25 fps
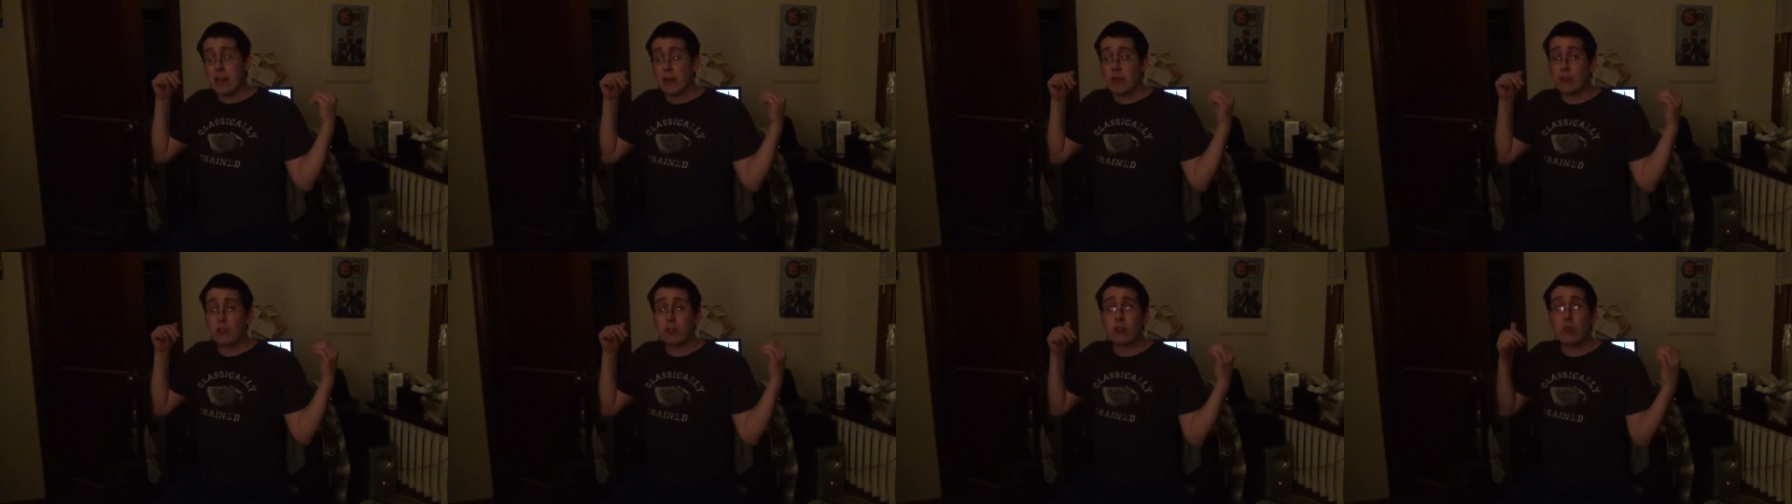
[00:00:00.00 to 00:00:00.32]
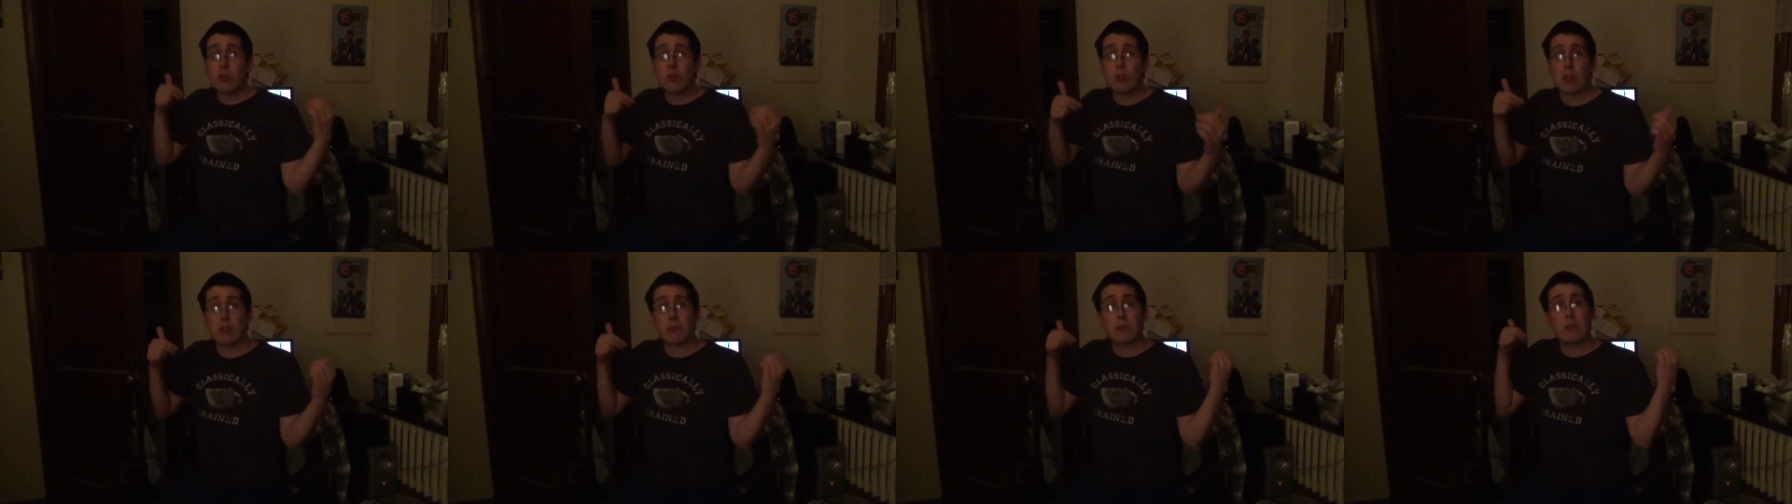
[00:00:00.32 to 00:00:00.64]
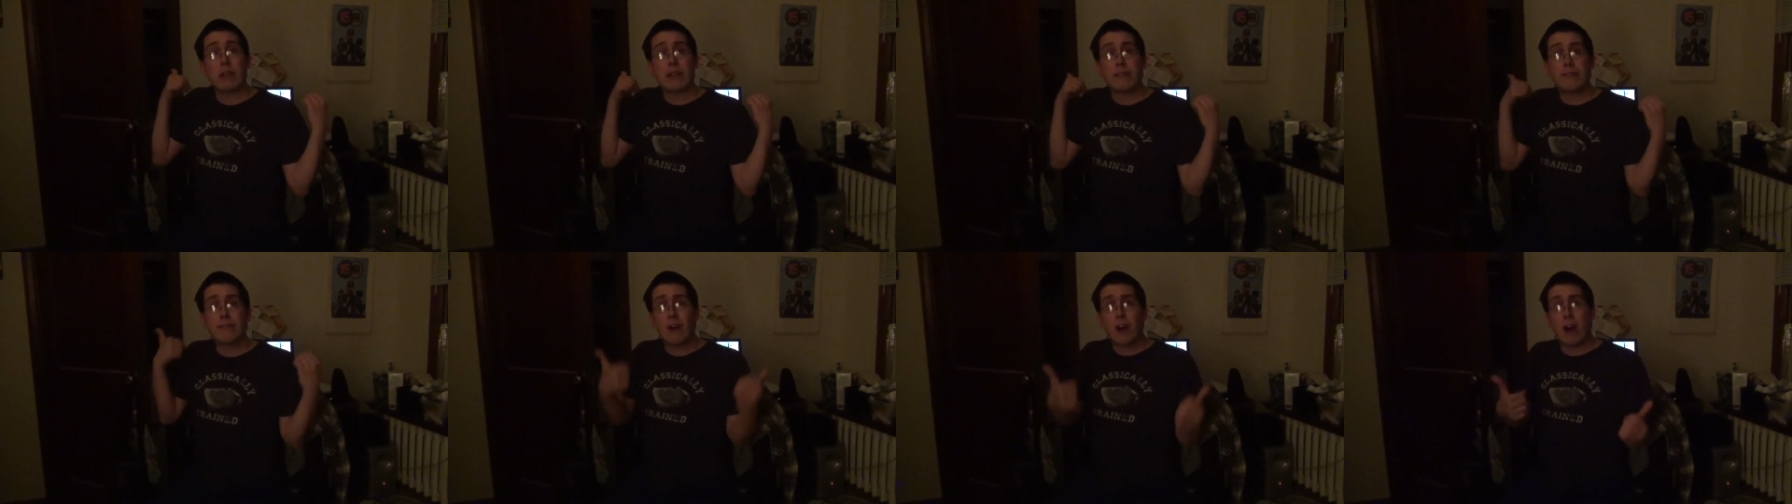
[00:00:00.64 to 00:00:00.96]
That was
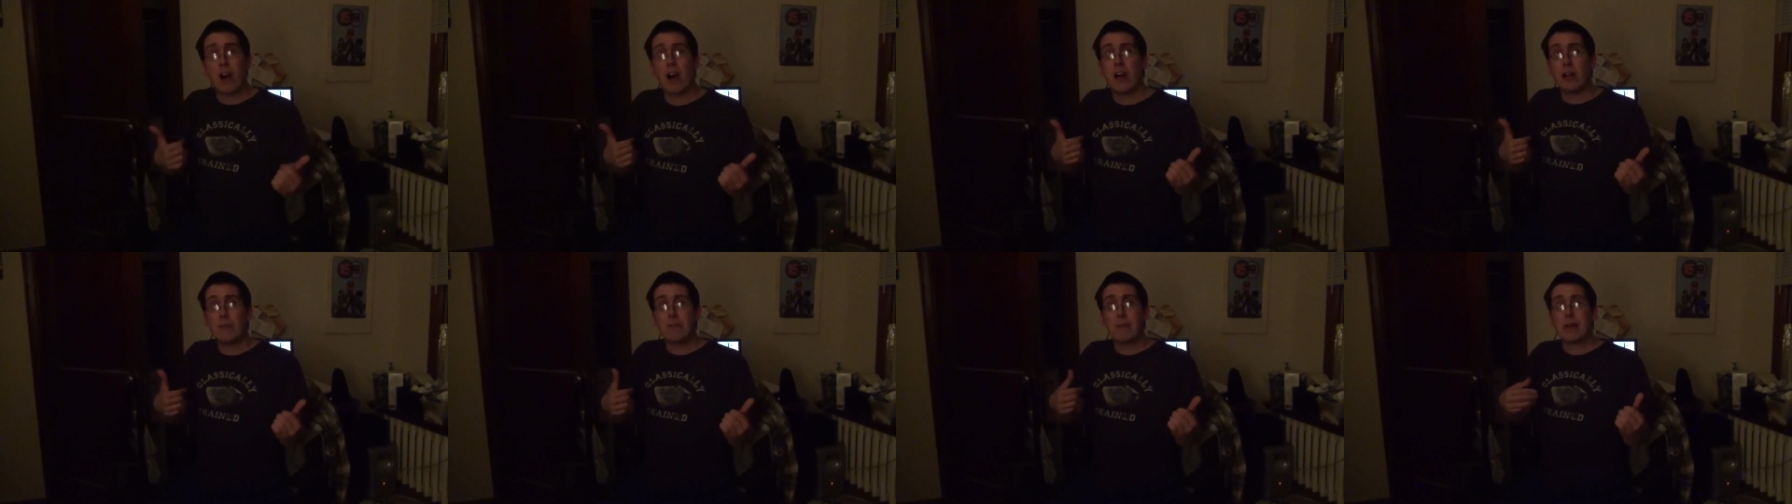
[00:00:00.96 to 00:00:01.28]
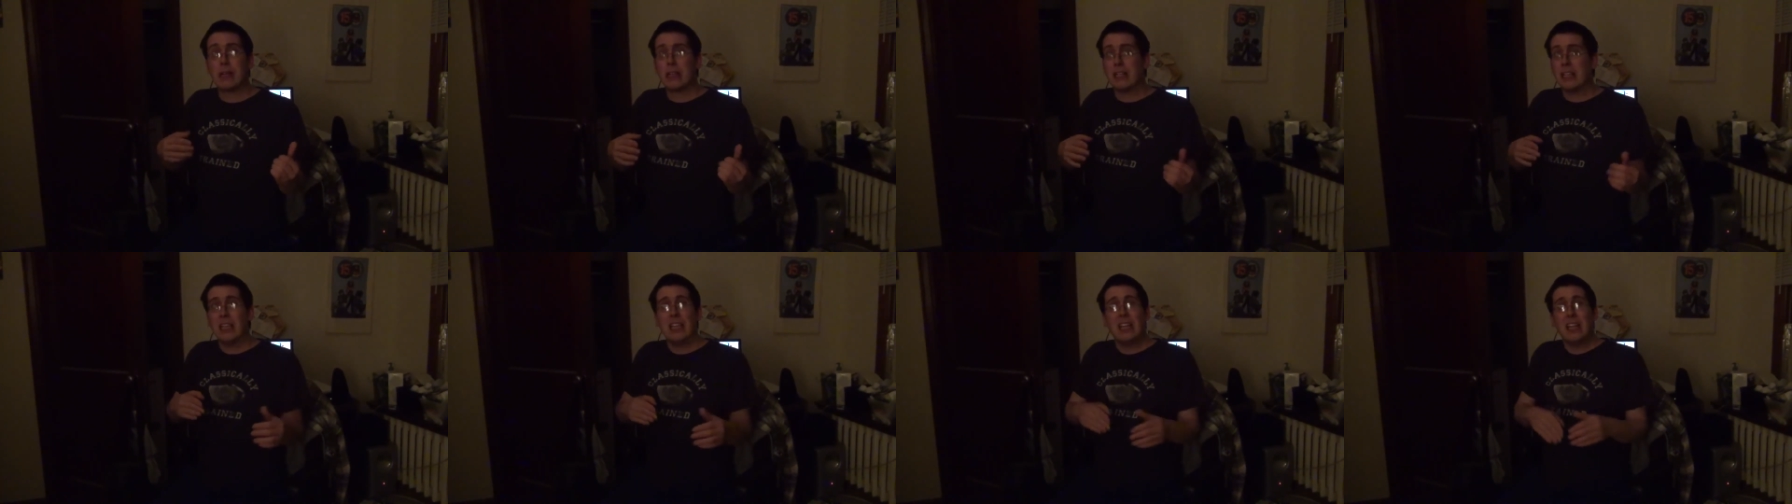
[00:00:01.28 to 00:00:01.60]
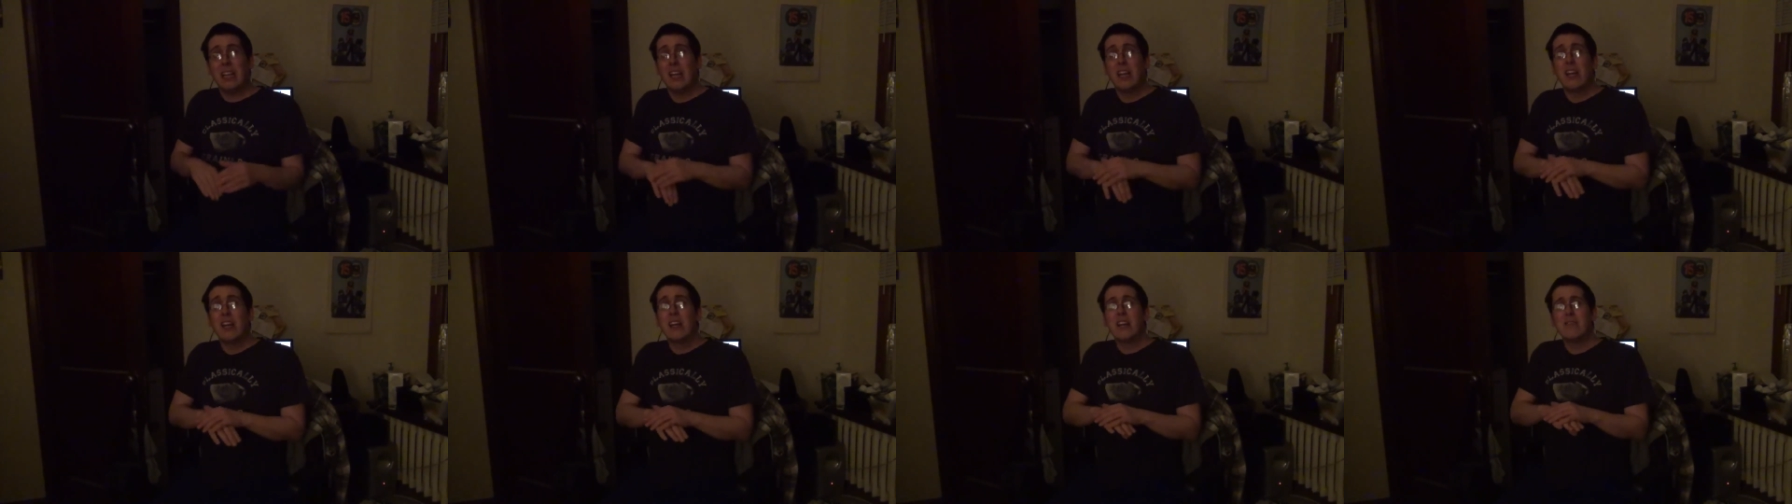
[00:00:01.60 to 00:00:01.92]
really, fun. But
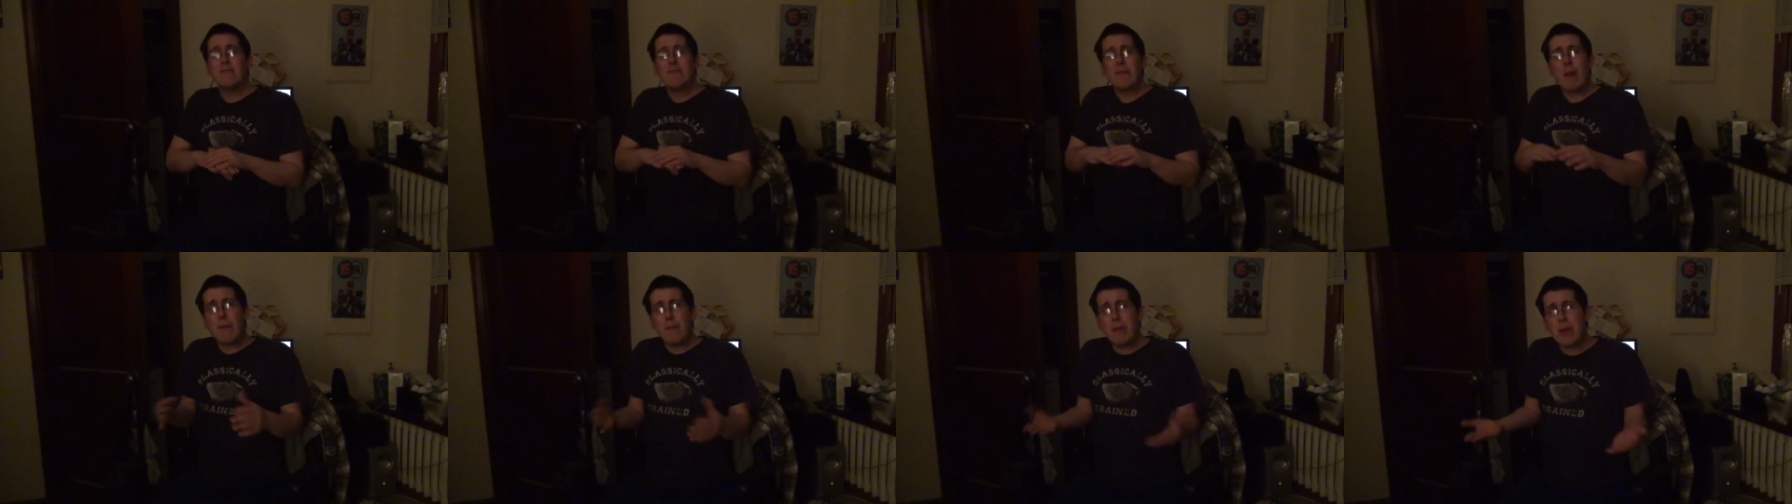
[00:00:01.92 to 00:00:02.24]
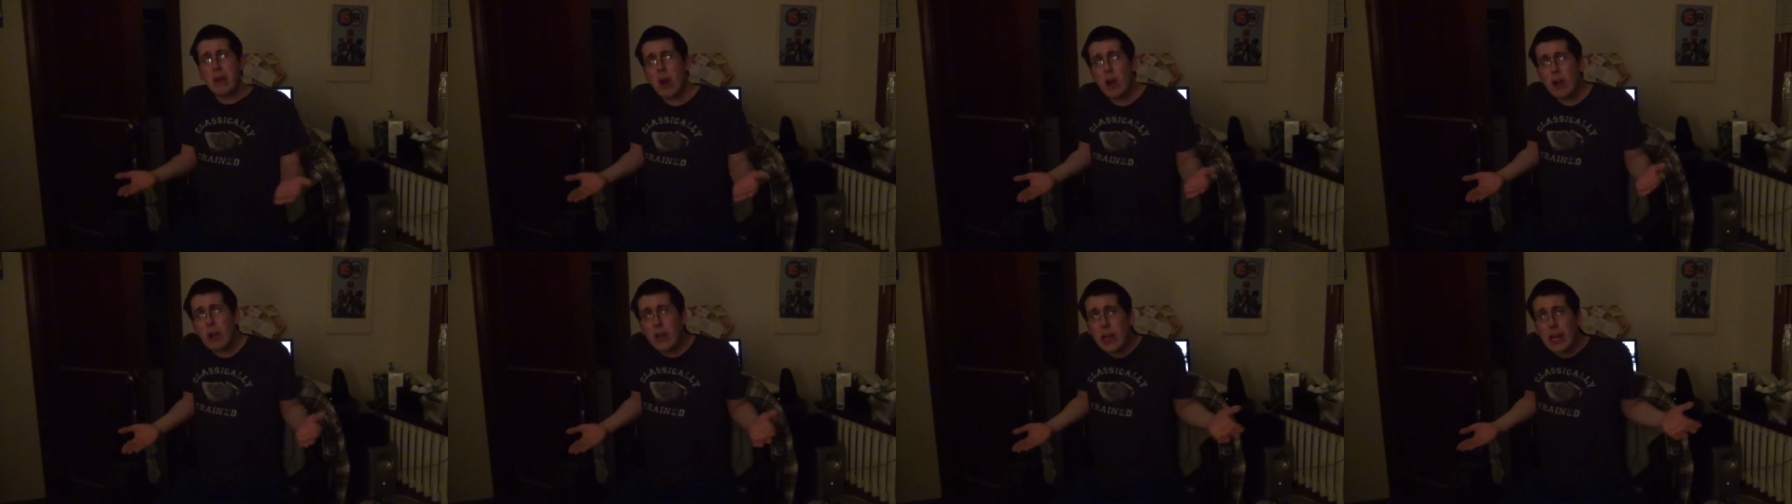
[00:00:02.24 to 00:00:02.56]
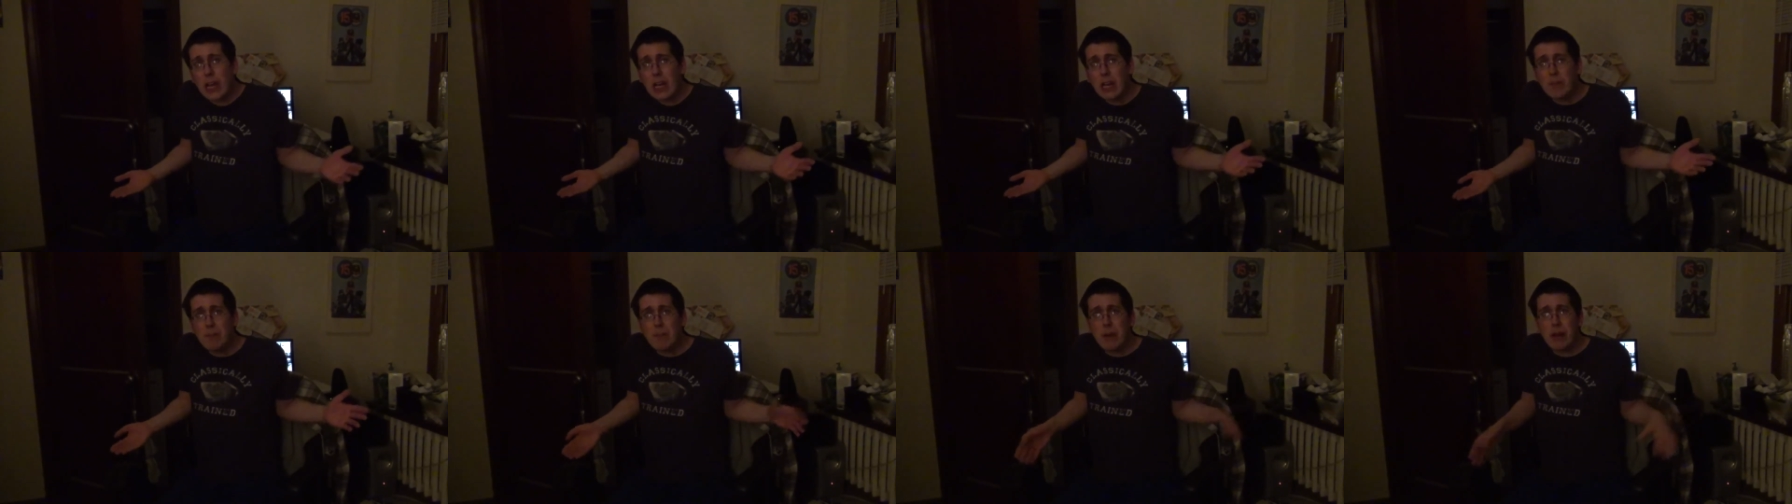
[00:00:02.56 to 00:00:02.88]
maybe I'll
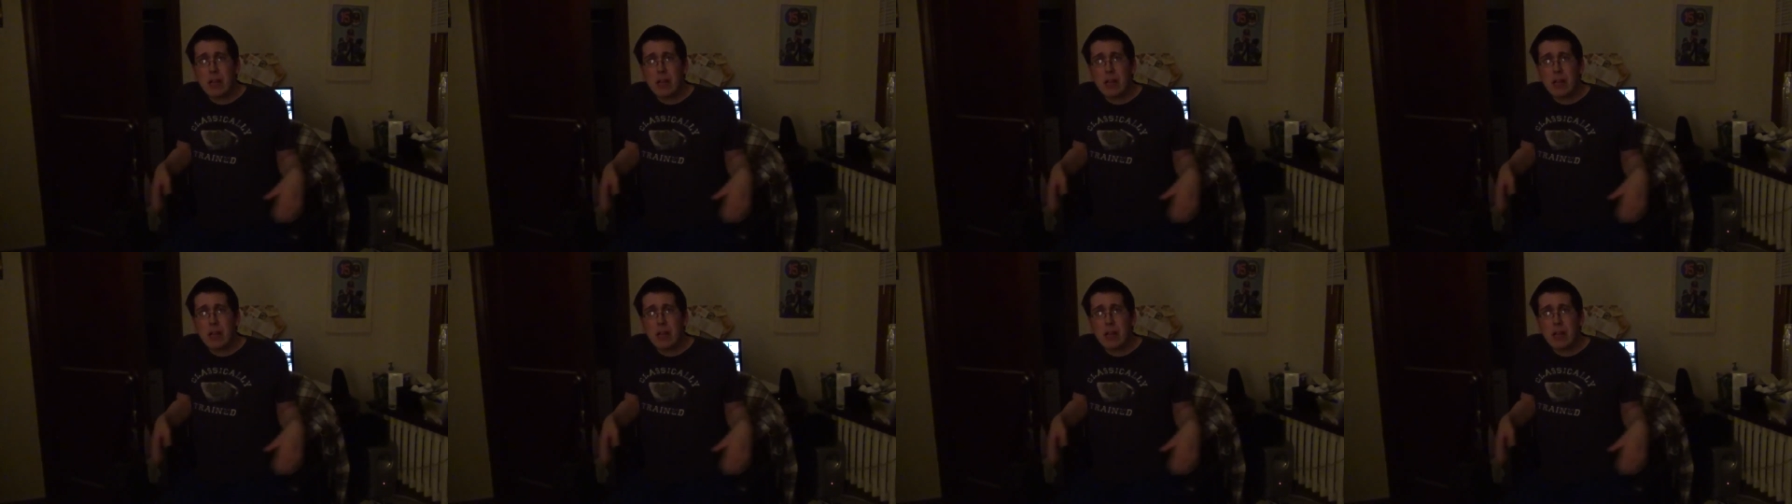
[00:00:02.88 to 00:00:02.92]
get them.